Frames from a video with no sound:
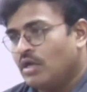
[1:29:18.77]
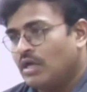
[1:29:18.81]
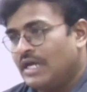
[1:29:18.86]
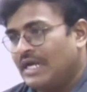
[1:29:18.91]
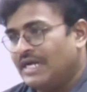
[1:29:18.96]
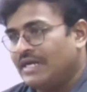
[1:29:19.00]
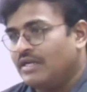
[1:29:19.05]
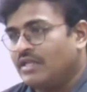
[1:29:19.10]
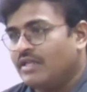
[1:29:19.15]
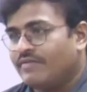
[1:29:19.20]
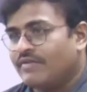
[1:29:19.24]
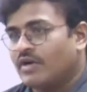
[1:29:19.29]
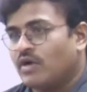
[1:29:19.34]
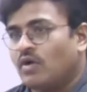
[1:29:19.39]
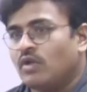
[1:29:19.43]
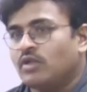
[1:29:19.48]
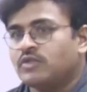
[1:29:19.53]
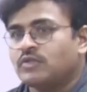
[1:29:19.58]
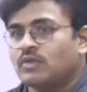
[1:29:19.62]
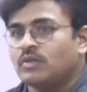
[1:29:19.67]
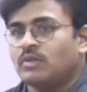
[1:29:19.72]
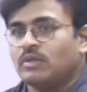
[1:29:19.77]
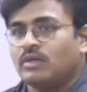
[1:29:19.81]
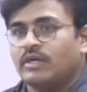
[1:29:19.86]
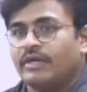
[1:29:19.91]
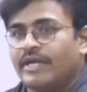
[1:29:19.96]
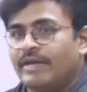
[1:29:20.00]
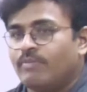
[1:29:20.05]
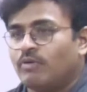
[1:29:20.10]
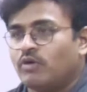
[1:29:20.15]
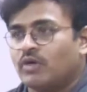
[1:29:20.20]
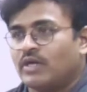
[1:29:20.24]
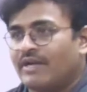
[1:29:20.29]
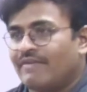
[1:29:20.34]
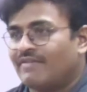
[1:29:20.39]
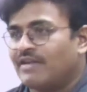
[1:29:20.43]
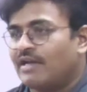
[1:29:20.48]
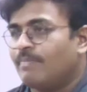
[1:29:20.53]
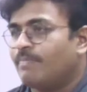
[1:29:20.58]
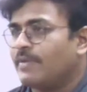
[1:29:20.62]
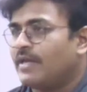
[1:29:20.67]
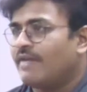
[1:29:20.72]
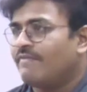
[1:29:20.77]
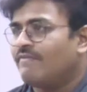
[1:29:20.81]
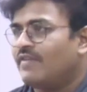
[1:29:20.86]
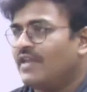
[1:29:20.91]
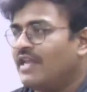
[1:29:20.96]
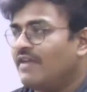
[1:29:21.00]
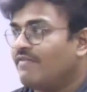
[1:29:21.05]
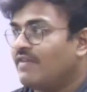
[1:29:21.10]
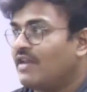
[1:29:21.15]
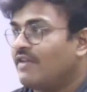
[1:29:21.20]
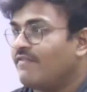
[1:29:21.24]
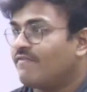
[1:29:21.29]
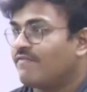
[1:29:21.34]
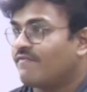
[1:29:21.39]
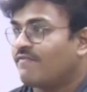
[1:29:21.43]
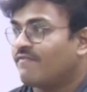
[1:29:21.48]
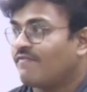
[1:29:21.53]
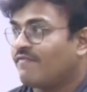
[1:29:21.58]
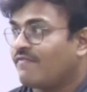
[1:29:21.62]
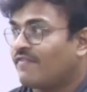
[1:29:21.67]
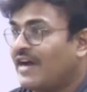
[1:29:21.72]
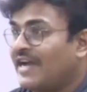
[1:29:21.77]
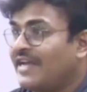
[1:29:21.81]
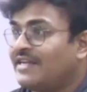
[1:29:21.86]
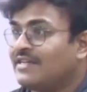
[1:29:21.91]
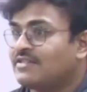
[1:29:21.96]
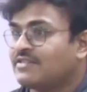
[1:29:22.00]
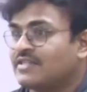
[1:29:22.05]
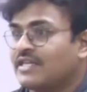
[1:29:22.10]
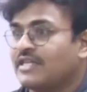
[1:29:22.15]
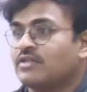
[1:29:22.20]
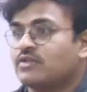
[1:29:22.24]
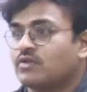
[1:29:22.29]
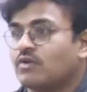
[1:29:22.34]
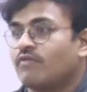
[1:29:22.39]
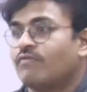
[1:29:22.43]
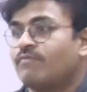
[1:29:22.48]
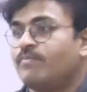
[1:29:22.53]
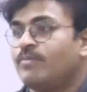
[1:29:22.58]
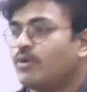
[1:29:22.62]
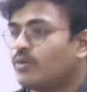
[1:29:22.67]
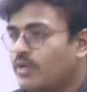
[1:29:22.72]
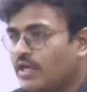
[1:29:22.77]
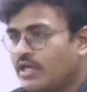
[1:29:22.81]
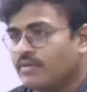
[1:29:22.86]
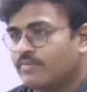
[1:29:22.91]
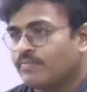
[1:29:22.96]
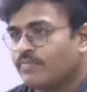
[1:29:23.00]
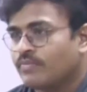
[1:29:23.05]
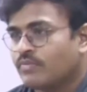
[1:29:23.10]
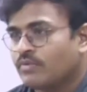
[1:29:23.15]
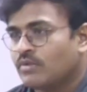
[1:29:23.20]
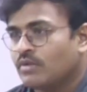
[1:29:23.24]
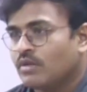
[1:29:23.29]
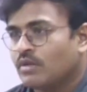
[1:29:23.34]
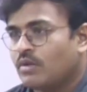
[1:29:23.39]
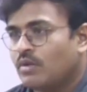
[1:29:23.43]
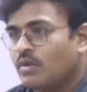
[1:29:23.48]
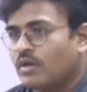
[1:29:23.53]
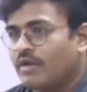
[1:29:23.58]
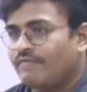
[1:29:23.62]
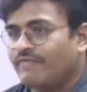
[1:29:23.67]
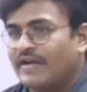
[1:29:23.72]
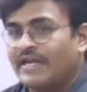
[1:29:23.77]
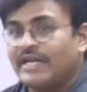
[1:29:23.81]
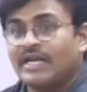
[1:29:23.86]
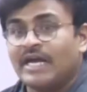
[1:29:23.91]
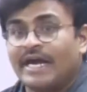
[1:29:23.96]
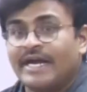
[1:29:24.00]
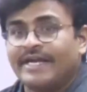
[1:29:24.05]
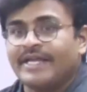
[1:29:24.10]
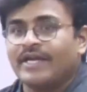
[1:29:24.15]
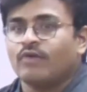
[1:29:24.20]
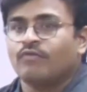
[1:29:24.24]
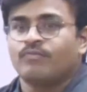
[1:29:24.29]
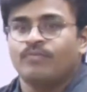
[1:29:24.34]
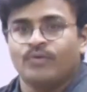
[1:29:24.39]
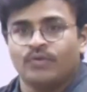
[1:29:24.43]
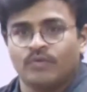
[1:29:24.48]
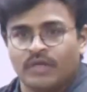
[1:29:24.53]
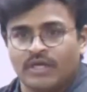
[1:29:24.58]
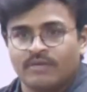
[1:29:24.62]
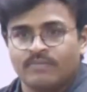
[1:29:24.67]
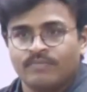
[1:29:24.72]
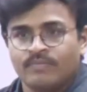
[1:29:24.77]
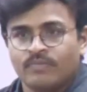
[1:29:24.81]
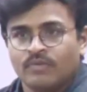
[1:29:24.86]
And they were also able to develop a very fine sense of beauty, okay, fine idea of beauty.